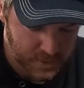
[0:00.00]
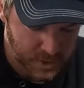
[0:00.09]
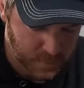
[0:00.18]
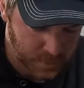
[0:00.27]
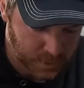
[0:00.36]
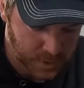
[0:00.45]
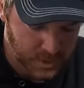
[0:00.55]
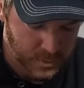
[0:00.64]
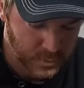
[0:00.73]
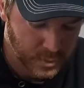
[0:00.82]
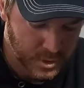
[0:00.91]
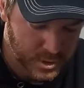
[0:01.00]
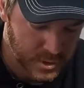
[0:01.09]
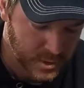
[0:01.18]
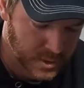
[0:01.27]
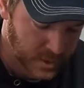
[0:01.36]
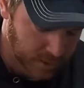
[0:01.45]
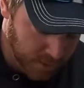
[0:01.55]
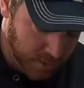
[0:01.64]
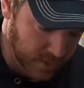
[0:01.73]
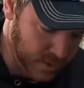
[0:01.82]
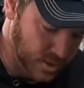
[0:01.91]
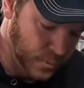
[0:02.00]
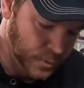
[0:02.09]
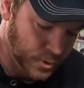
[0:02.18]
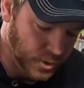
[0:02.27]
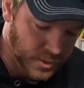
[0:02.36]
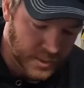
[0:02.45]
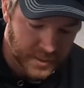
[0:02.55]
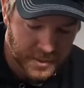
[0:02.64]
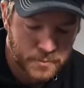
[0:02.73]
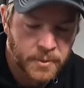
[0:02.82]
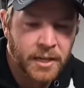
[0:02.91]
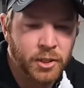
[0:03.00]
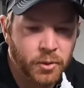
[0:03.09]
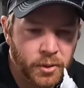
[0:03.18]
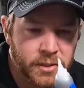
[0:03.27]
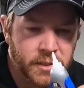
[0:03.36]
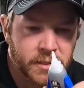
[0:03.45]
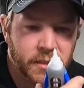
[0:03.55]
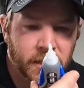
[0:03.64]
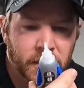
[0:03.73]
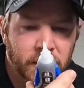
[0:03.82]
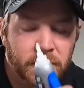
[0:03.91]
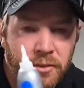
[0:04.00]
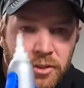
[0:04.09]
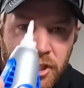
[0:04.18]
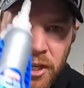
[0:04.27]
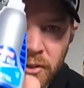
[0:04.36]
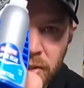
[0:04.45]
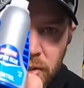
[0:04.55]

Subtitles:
your super glue, which the super glue that is my choice is the gel